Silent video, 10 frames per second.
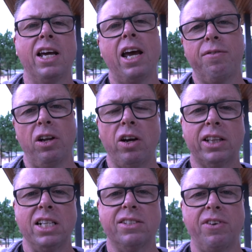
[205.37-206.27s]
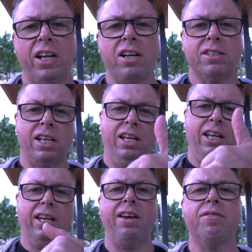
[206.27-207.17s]
If you like these videos,
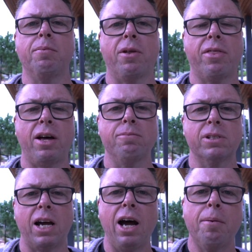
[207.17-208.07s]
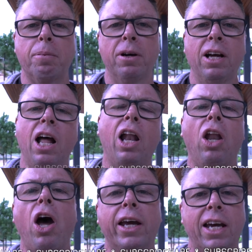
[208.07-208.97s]
give them a thumbs up,
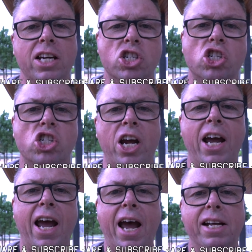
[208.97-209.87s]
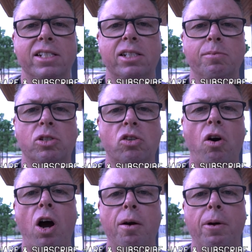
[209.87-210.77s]
like, share and
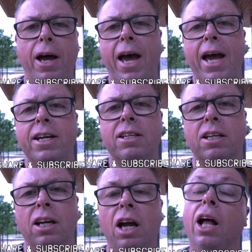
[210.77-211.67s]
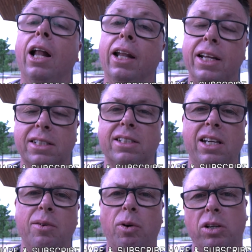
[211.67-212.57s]
subscribe. And let's
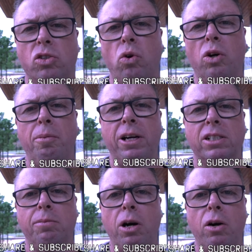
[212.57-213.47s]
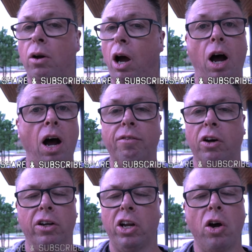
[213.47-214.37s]
see what I talk about tomorrow. I've
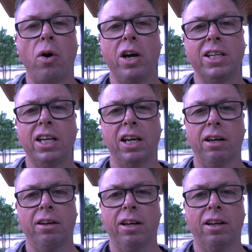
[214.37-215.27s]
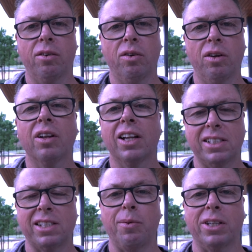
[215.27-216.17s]
got no idea.
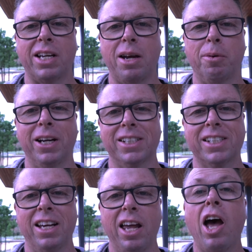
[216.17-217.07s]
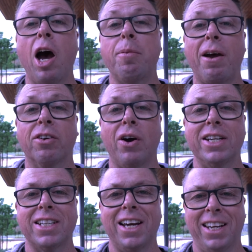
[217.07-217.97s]
Let's see what the day brings. Hope you have a
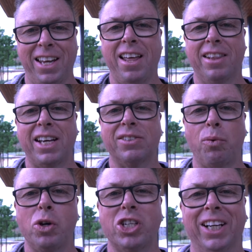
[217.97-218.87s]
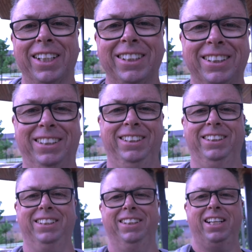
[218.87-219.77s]
great day. Thanks for watching.
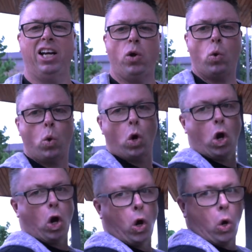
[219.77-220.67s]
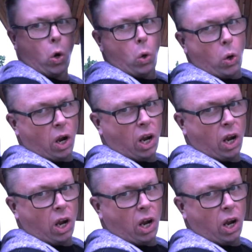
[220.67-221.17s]
Woo!